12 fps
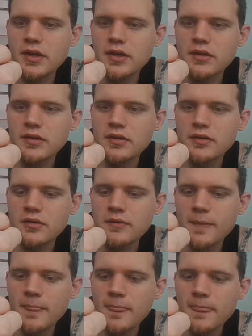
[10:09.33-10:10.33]
in here?
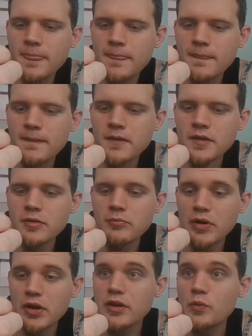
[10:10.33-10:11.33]

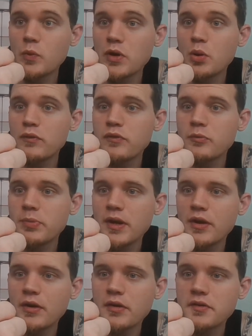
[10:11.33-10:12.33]
American Werewolf in
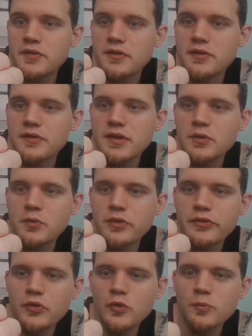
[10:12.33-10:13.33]
Paris, the sequel
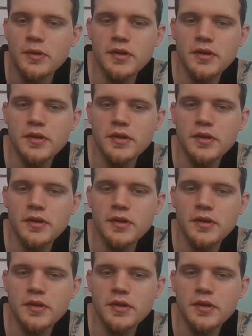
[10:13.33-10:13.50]
scoop on